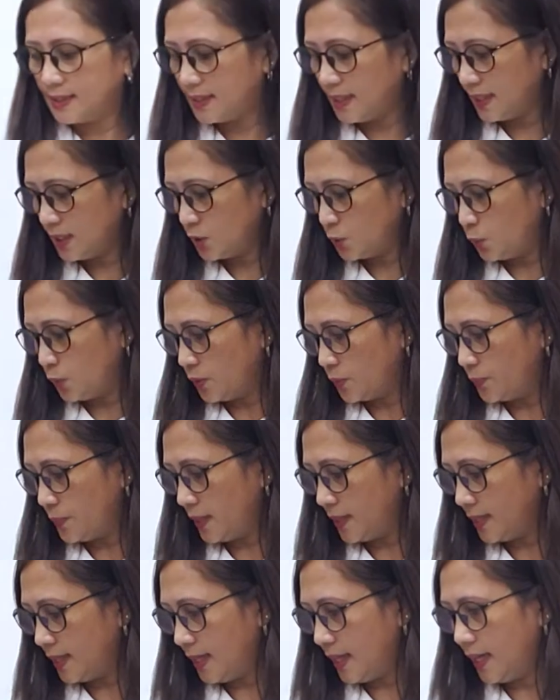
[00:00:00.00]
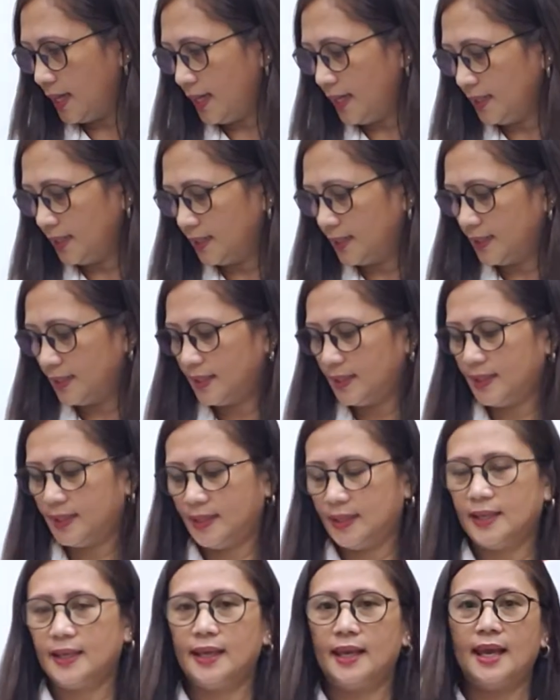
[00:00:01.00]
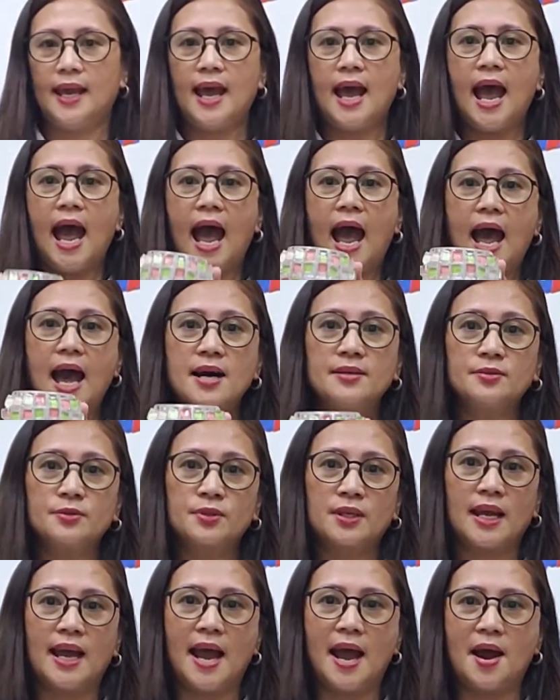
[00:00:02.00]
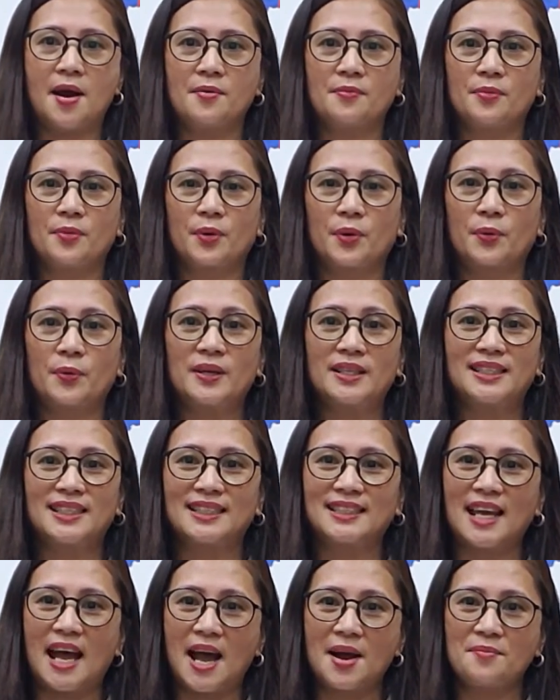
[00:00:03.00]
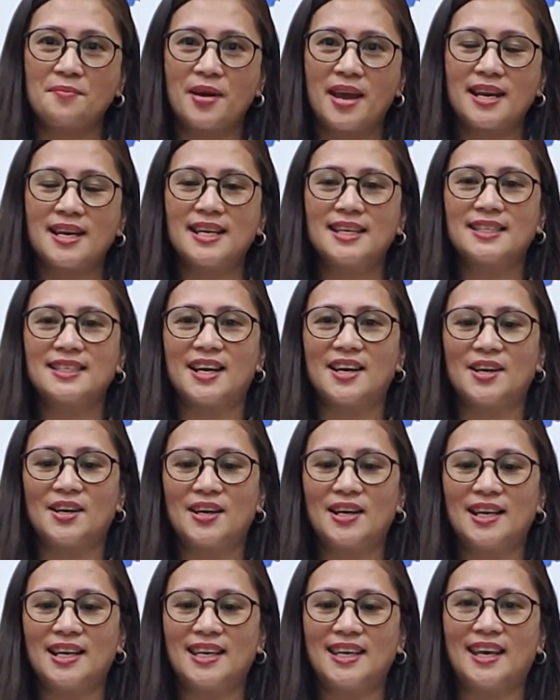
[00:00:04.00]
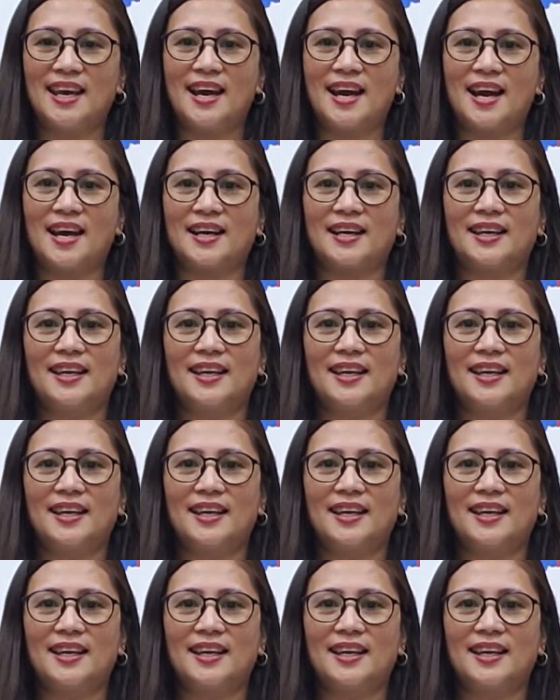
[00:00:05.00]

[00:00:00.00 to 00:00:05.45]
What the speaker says: this will be the outcome, which is I made it earlier.